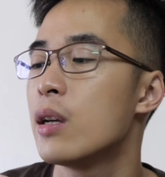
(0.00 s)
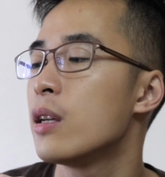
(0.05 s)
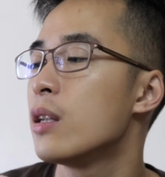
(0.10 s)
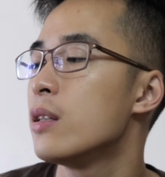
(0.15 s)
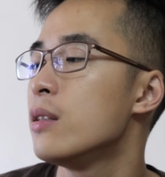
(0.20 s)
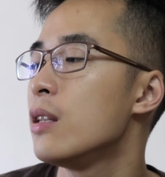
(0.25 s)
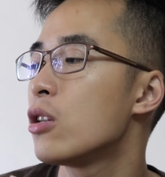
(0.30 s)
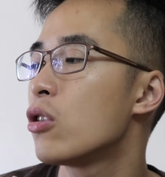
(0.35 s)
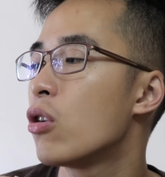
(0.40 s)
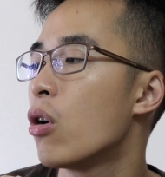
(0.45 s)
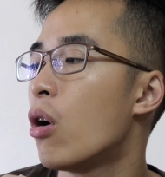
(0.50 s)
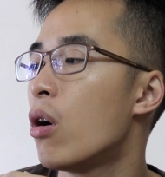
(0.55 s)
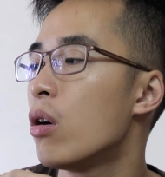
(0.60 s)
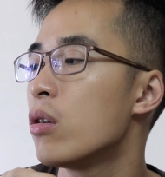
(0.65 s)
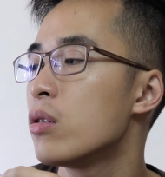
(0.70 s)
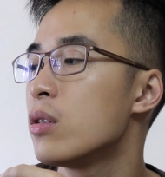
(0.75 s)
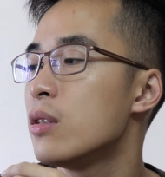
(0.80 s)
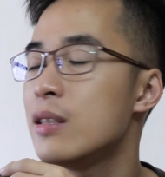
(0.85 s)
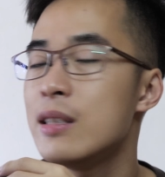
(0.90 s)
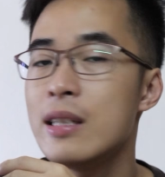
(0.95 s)

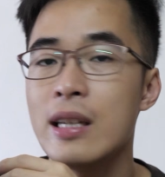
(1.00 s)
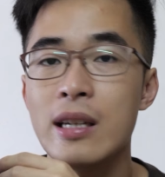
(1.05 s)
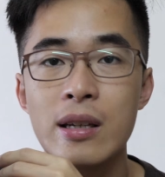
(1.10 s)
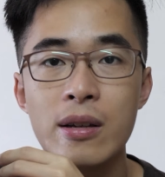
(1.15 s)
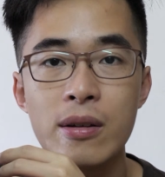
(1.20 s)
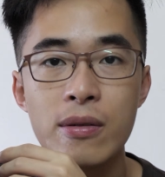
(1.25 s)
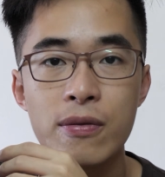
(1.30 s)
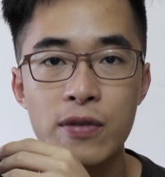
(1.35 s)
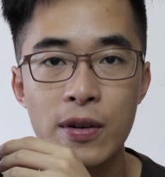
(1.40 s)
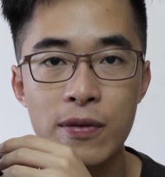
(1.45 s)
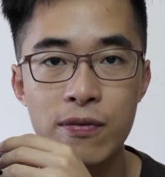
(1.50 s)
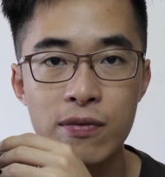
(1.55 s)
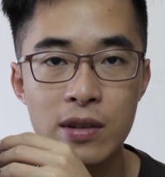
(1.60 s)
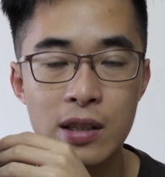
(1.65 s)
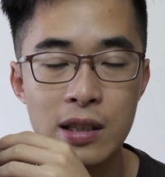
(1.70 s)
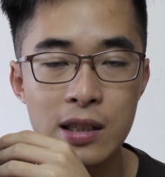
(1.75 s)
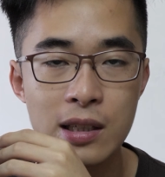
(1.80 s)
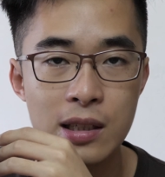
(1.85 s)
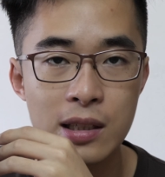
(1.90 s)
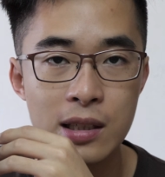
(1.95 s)
Nikon
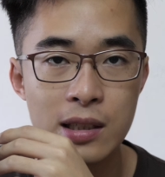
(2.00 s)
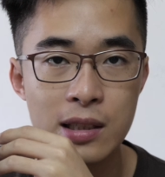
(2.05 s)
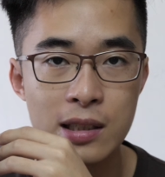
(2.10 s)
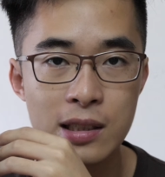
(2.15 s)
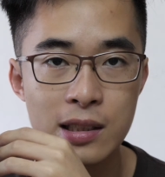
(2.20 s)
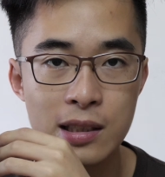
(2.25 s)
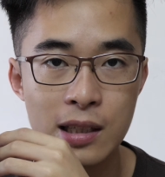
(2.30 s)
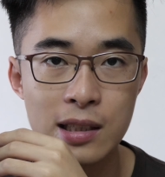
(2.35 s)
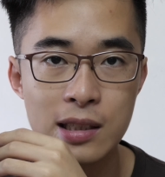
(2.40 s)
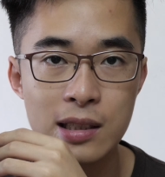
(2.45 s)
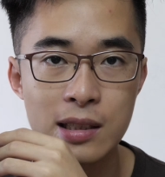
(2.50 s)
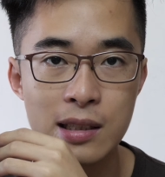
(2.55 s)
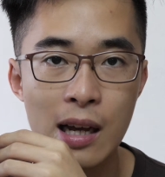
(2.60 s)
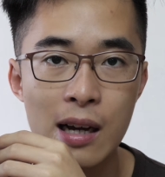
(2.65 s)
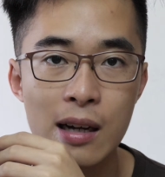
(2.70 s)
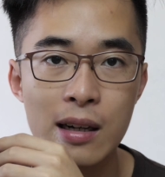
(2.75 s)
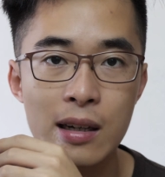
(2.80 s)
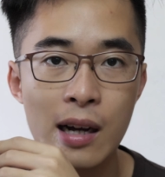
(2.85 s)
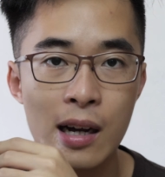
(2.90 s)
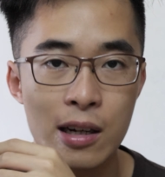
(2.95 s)

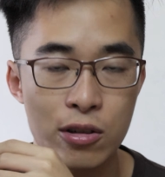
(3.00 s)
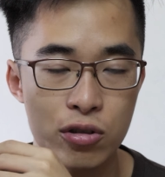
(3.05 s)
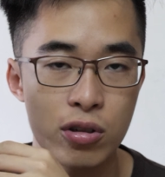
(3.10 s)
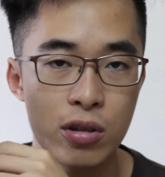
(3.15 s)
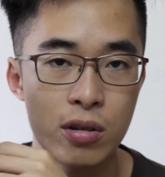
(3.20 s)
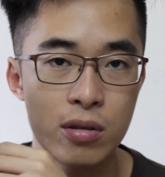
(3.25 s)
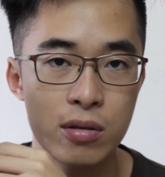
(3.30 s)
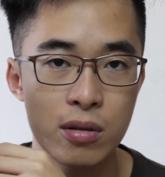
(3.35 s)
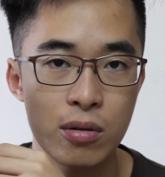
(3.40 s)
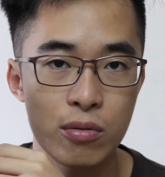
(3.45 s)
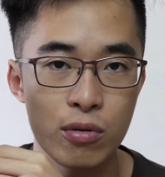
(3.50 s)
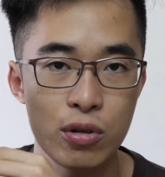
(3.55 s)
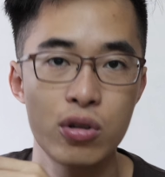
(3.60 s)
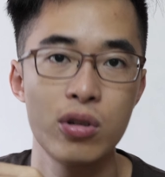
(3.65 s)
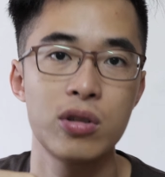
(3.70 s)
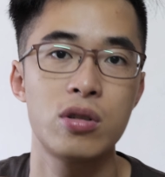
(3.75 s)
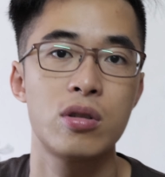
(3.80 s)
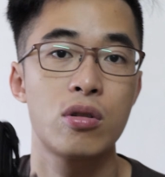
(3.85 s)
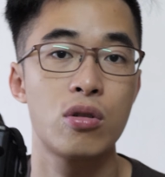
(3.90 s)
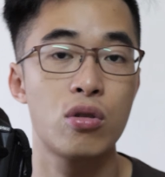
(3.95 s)
D5600, which
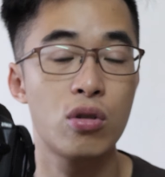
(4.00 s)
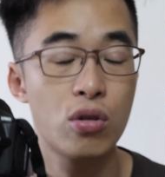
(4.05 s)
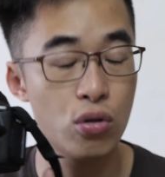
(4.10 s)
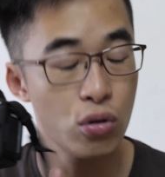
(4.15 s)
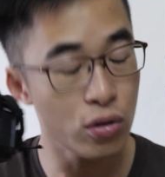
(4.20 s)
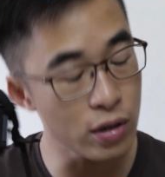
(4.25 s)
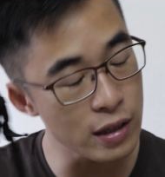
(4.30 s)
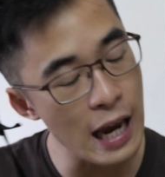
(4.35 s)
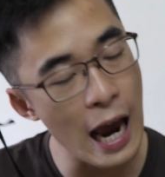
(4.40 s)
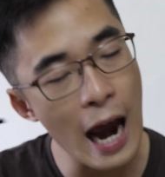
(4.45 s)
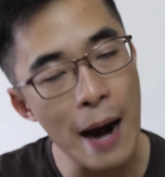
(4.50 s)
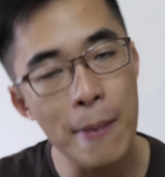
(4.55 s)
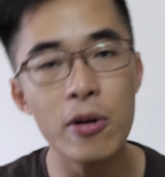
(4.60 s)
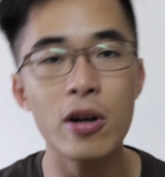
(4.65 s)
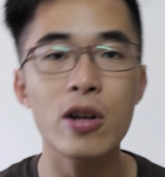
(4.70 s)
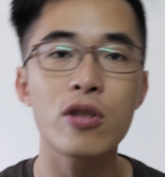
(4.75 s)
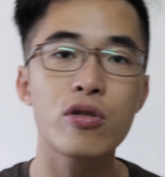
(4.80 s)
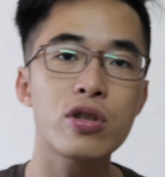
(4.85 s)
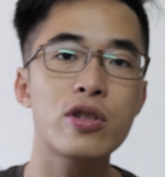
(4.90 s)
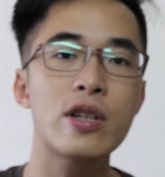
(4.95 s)
is good
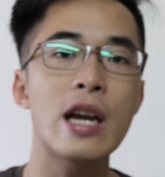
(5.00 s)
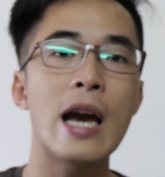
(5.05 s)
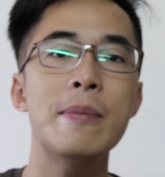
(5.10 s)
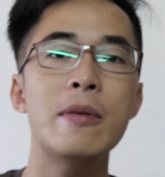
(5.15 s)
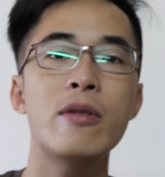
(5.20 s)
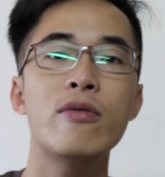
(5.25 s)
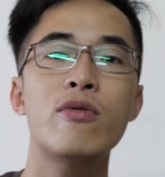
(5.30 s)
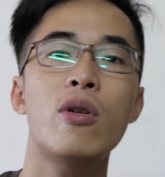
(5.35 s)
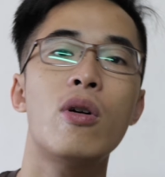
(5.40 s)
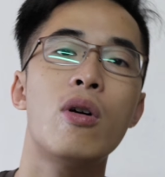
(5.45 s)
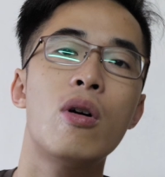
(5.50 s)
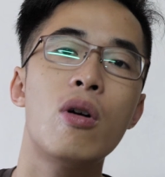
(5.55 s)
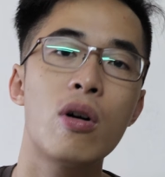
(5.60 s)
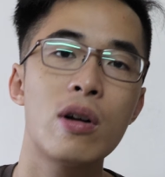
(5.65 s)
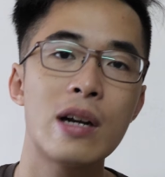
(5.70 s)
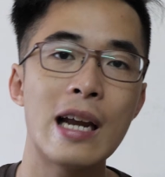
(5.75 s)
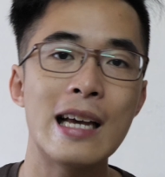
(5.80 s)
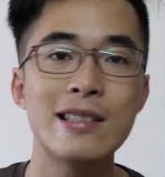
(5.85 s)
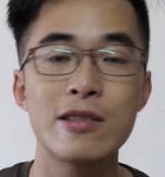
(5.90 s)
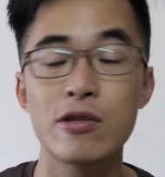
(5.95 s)
camera for
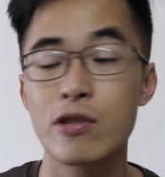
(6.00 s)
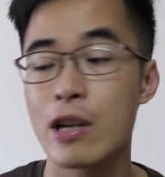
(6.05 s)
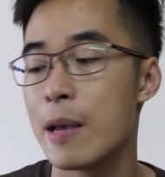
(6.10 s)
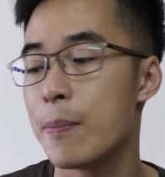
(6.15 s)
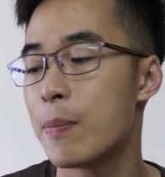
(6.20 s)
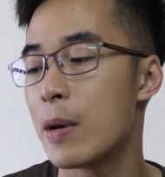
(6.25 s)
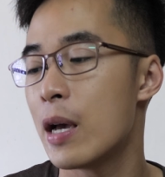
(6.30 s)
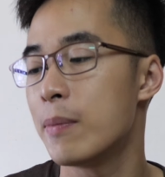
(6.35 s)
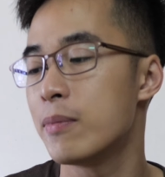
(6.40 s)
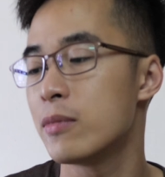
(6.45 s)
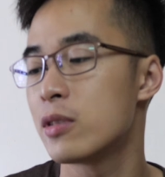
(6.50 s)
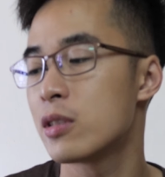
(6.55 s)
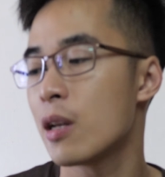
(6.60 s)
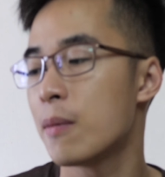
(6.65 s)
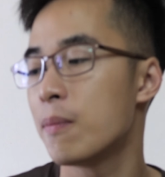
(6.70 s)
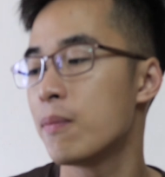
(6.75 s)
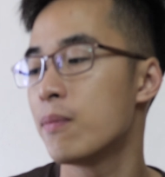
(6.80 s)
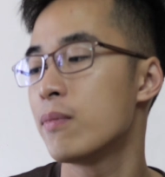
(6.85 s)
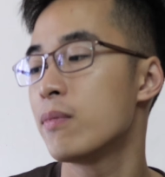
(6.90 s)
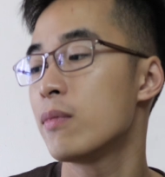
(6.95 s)
landscape and
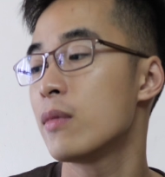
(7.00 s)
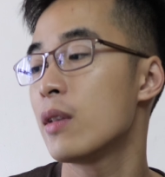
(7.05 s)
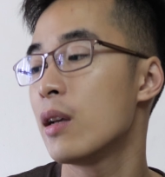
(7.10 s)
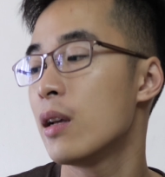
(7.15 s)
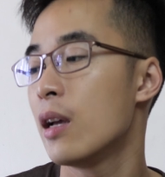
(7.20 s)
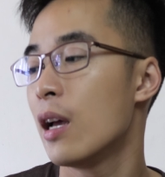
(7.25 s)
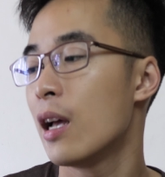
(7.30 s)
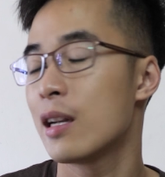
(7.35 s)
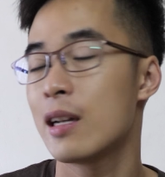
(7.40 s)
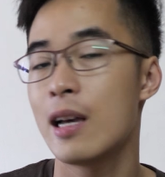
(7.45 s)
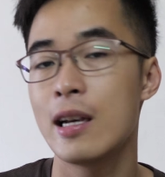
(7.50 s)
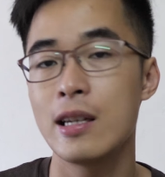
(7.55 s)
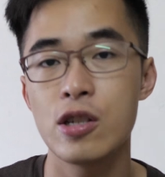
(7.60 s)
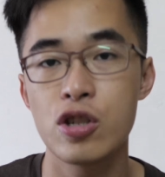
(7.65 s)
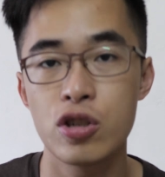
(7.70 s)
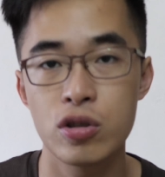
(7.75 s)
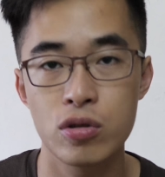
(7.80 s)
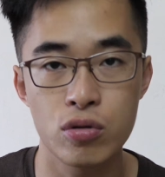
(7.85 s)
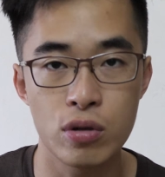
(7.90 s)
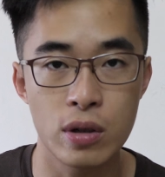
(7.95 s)
some light
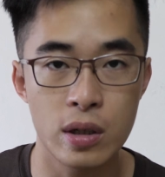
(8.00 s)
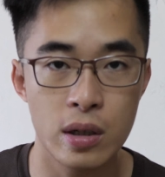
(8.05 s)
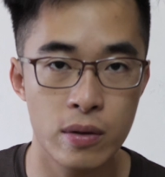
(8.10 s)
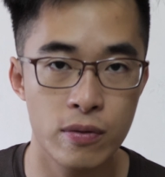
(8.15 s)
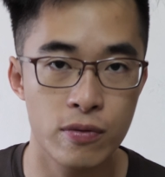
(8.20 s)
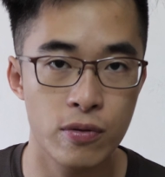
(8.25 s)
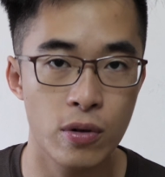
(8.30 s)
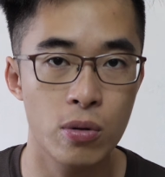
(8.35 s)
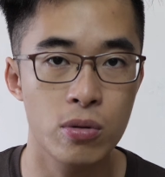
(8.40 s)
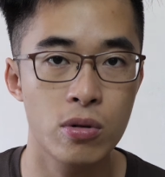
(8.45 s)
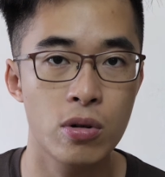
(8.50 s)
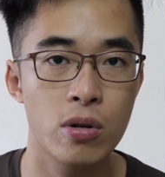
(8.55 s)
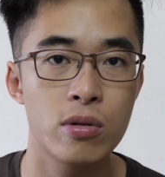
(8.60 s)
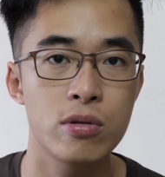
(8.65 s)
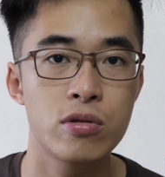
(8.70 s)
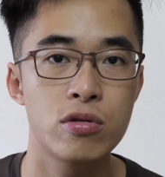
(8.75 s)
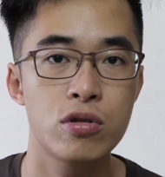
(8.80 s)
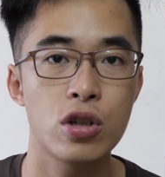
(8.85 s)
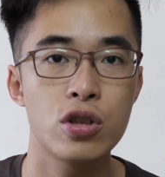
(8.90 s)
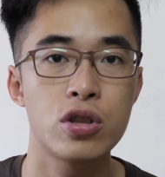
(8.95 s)
street
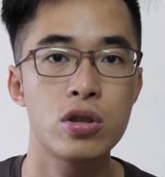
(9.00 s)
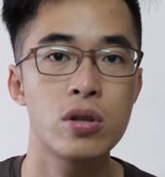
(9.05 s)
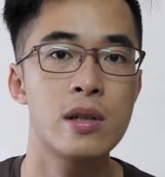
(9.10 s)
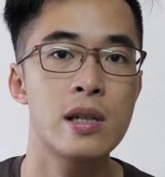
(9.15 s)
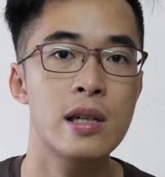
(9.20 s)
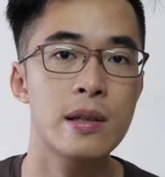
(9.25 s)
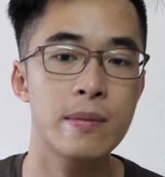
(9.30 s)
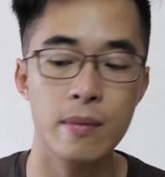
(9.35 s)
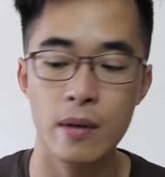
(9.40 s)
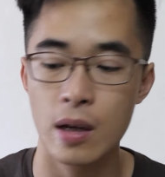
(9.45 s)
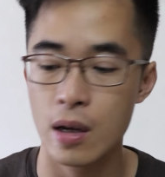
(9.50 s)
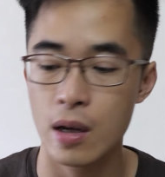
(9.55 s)
photos shooting.